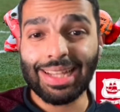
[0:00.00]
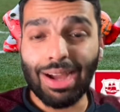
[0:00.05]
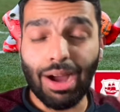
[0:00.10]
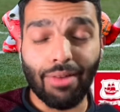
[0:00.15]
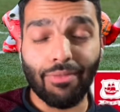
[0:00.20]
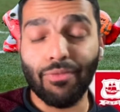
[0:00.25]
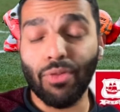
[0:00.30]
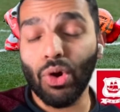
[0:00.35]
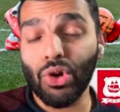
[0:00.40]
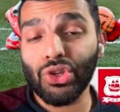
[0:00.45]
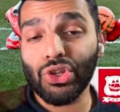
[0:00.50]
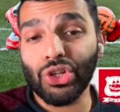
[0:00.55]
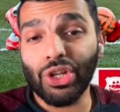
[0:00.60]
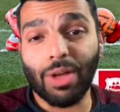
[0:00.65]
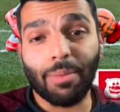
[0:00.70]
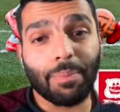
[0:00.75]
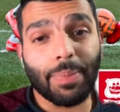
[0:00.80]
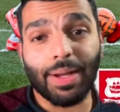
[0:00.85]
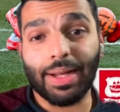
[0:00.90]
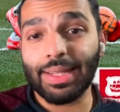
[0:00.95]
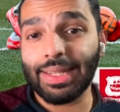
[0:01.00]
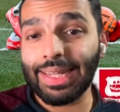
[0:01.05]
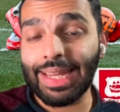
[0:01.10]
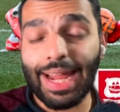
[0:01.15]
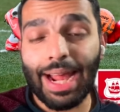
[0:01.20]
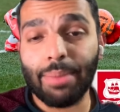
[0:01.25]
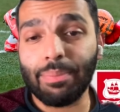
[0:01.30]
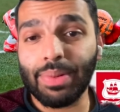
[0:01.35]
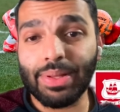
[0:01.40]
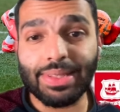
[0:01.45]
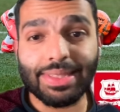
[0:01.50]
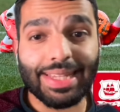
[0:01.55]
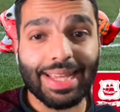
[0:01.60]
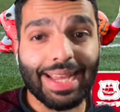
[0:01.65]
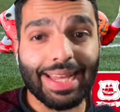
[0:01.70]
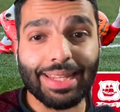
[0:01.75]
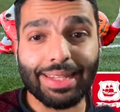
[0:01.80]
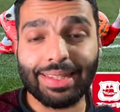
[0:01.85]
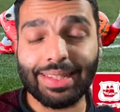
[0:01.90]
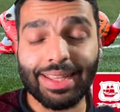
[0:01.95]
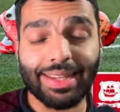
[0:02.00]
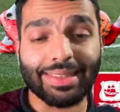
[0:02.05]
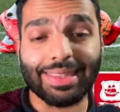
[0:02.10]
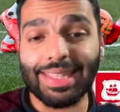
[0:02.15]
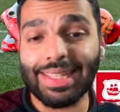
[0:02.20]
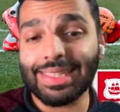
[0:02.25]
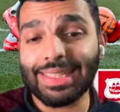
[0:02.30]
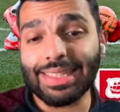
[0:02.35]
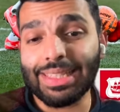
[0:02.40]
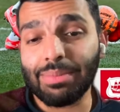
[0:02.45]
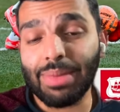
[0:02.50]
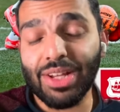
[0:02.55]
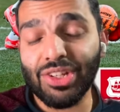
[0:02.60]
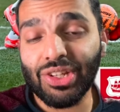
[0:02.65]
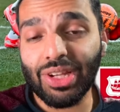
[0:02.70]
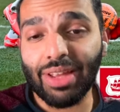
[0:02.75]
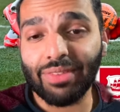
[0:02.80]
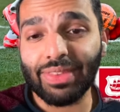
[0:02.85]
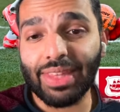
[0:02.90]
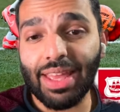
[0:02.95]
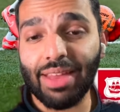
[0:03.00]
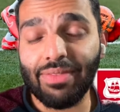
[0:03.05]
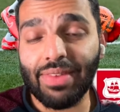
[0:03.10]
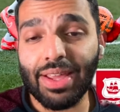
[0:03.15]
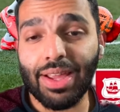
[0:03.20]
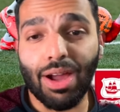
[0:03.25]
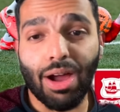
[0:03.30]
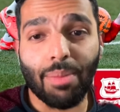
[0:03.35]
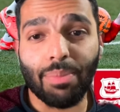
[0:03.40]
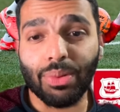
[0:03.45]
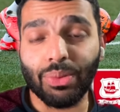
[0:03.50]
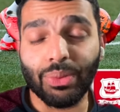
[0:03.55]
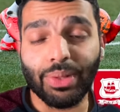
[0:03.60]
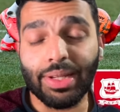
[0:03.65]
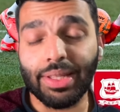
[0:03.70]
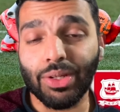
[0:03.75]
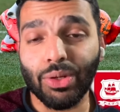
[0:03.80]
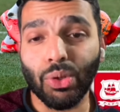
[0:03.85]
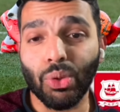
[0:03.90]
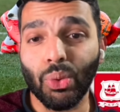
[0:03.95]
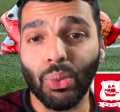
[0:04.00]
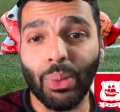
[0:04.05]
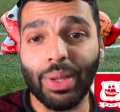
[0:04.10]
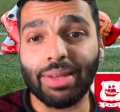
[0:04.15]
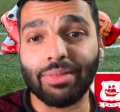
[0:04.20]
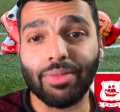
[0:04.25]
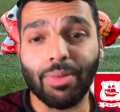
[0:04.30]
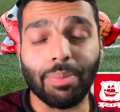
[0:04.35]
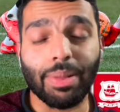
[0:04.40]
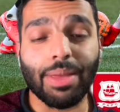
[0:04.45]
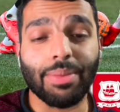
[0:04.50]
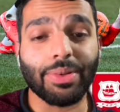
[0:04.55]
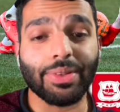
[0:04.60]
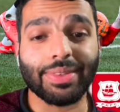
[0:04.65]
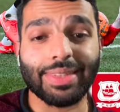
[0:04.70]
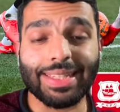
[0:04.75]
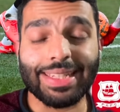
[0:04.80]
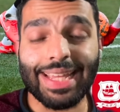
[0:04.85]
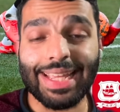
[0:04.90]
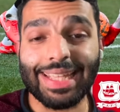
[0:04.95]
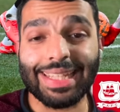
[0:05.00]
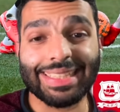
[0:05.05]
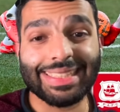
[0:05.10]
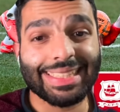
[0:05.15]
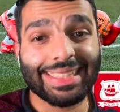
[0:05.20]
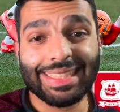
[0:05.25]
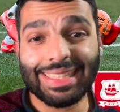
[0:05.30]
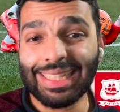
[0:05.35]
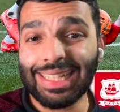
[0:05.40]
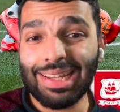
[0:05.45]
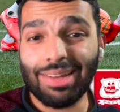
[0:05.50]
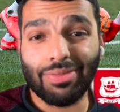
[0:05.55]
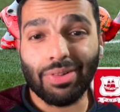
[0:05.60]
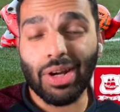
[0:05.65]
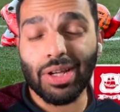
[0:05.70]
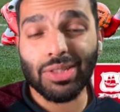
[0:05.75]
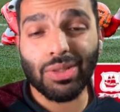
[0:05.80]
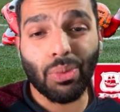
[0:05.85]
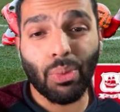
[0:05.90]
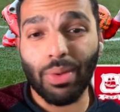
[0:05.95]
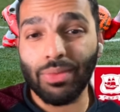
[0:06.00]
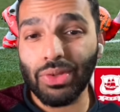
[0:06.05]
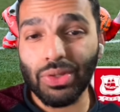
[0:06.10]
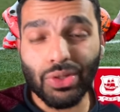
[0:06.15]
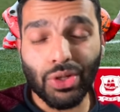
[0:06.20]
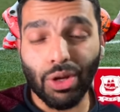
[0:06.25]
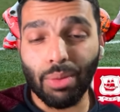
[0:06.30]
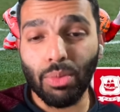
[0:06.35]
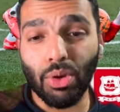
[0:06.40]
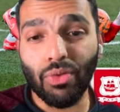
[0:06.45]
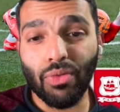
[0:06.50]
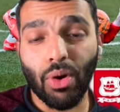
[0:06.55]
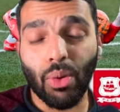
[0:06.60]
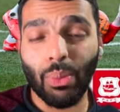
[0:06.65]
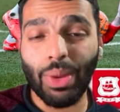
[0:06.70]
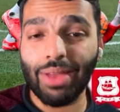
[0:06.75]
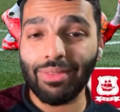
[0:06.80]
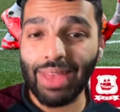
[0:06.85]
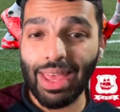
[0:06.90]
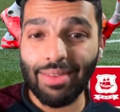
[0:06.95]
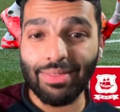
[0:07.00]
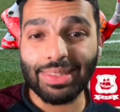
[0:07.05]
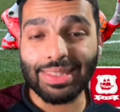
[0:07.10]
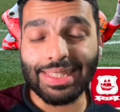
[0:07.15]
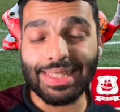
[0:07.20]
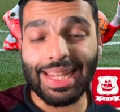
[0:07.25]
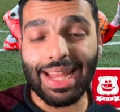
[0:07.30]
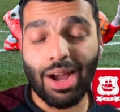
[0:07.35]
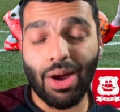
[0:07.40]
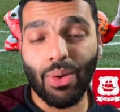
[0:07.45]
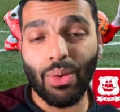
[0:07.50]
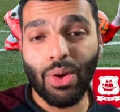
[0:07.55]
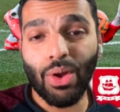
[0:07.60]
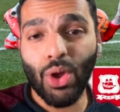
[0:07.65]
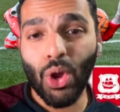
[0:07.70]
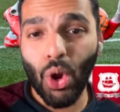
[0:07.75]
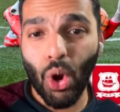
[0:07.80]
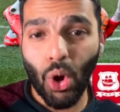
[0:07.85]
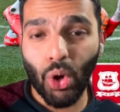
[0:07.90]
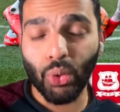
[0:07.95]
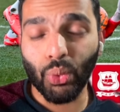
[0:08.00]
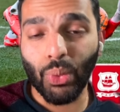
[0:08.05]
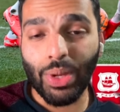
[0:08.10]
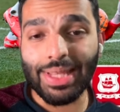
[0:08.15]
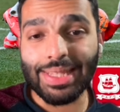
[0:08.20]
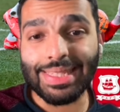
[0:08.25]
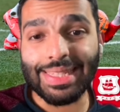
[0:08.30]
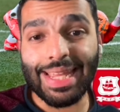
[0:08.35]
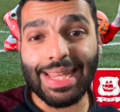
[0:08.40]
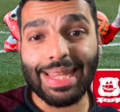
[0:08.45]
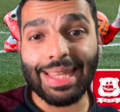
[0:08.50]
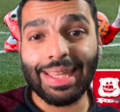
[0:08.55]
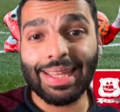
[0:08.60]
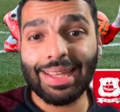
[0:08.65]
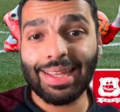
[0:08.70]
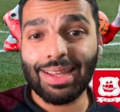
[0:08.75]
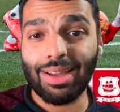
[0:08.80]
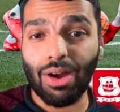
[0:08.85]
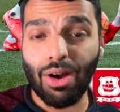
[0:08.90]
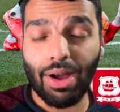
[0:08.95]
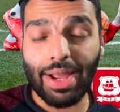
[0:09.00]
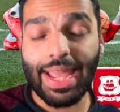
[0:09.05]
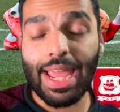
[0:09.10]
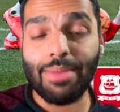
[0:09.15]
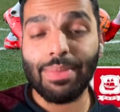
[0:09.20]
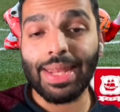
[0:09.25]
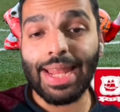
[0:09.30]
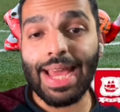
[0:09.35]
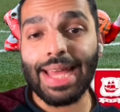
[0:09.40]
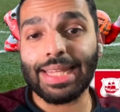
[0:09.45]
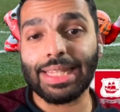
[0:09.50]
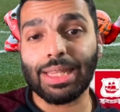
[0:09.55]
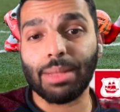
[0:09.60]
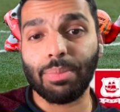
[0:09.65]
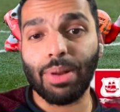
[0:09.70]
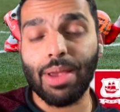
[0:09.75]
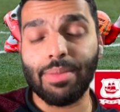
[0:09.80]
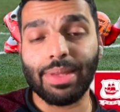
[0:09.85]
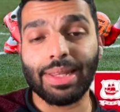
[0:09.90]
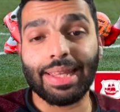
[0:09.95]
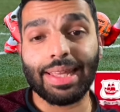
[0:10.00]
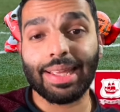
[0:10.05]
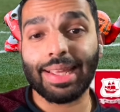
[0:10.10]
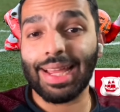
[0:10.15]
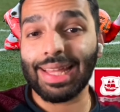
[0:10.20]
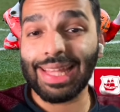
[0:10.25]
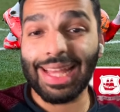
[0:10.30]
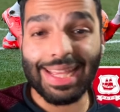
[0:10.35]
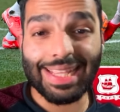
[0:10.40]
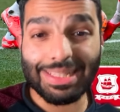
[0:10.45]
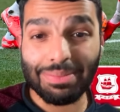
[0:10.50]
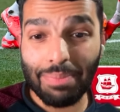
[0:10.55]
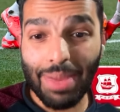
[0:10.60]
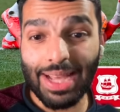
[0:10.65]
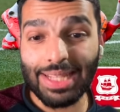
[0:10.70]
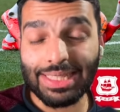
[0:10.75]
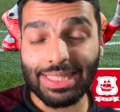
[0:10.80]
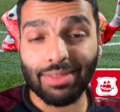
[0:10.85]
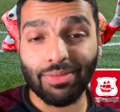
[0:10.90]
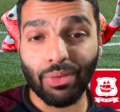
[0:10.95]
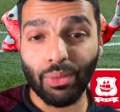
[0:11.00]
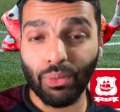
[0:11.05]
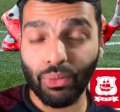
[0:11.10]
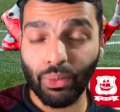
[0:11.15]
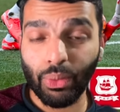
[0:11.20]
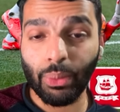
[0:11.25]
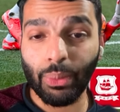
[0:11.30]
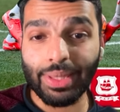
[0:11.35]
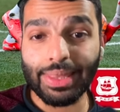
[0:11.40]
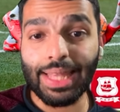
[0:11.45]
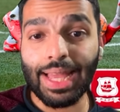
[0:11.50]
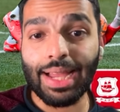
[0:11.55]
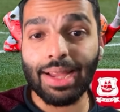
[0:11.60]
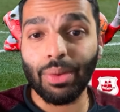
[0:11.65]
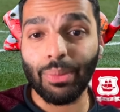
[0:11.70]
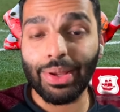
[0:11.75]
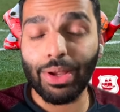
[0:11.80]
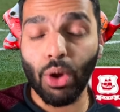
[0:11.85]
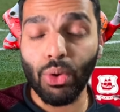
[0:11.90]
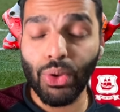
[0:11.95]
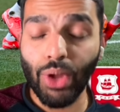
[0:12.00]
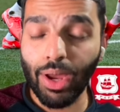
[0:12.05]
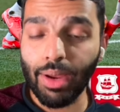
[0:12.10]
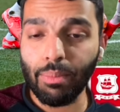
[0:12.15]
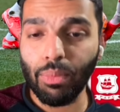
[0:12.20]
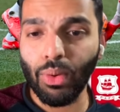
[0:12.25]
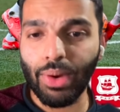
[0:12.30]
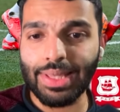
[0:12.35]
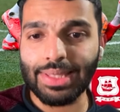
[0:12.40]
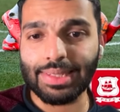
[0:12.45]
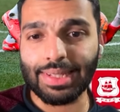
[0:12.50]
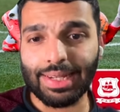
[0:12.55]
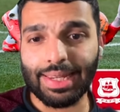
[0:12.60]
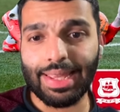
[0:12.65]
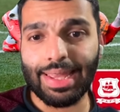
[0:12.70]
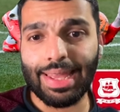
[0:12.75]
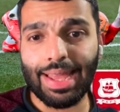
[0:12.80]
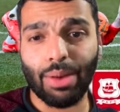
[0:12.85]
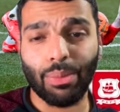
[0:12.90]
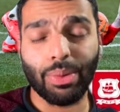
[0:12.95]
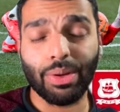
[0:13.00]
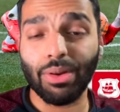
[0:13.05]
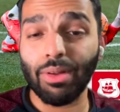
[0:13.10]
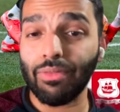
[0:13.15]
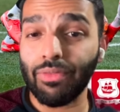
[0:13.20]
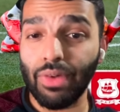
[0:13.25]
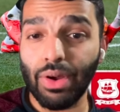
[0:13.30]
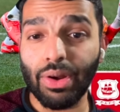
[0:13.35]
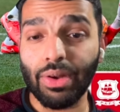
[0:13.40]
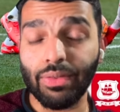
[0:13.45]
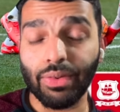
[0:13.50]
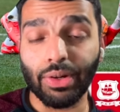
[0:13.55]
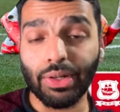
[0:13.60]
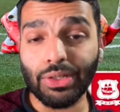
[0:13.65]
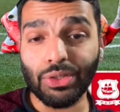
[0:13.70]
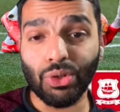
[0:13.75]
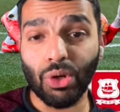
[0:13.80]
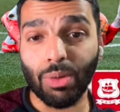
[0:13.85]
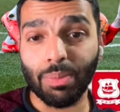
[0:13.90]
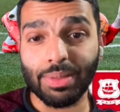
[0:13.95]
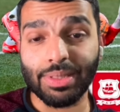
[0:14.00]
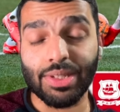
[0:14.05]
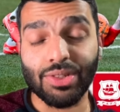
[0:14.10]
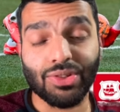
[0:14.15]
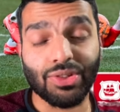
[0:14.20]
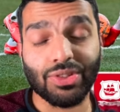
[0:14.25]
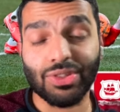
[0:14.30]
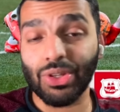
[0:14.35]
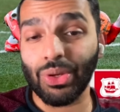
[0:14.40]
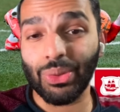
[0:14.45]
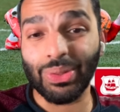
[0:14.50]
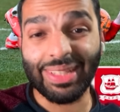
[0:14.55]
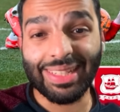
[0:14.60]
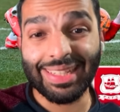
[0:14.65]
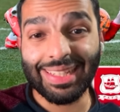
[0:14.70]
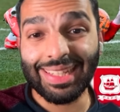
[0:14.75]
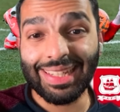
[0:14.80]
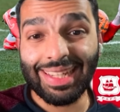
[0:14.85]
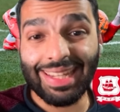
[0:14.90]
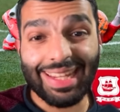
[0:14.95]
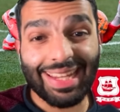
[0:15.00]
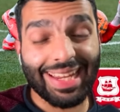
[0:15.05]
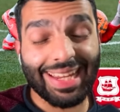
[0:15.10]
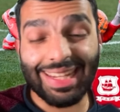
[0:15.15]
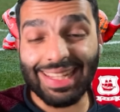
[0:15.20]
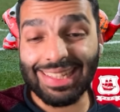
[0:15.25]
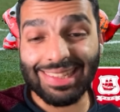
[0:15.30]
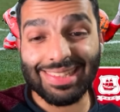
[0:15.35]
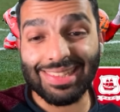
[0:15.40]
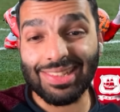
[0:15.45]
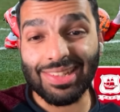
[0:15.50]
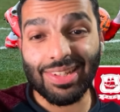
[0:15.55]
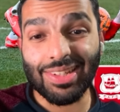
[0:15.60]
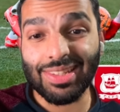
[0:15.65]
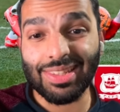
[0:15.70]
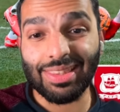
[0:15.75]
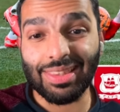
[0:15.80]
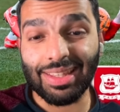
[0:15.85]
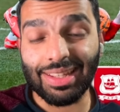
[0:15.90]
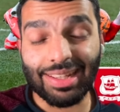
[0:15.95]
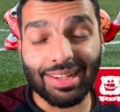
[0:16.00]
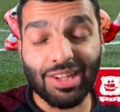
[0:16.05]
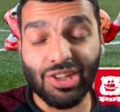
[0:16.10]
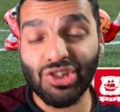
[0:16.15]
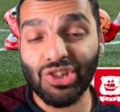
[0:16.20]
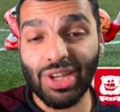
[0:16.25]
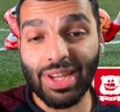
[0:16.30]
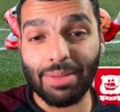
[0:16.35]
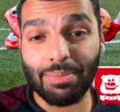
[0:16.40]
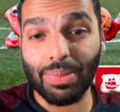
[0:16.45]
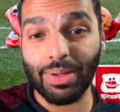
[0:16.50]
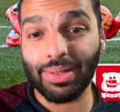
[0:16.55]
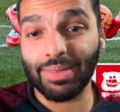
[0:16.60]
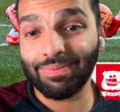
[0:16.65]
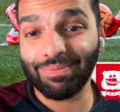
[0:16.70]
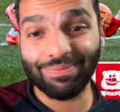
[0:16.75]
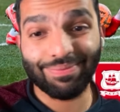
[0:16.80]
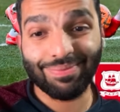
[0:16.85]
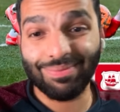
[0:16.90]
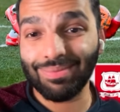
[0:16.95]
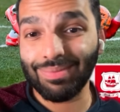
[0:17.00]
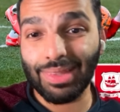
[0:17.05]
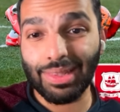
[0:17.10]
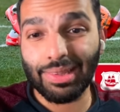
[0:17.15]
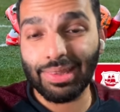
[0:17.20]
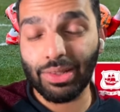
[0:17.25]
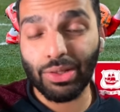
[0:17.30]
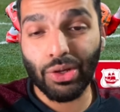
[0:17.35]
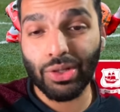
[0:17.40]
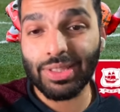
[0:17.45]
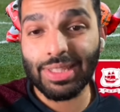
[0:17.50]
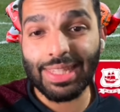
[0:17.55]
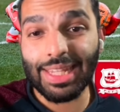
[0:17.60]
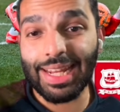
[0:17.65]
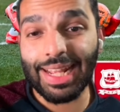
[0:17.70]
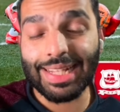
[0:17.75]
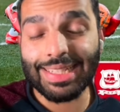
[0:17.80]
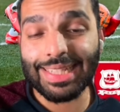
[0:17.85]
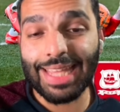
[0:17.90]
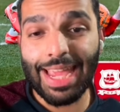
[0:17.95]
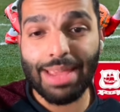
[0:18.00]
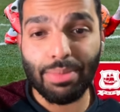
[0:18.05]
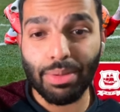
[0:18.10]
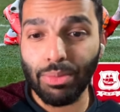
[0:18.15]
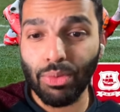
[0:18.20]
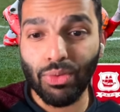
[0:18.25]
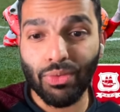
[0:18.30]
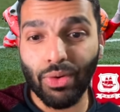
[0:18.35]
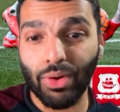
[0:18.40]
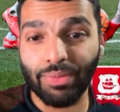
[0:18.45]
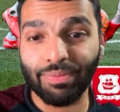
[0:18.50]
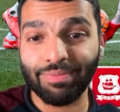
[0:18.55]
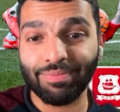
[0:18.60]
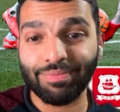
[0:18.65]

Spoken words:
Unfortunate, but it happens. And yeah, this is the magic of the FA Cup. A really cool win for Plymouth to take. For us, we've just got to move on. We have Everton now on Wednesday, our game in hand in the Premier League, and that is massive. If we win that, we go 9 points clear and we're in a very, very strong position. So it is just the cliche, but look to the next game and move on.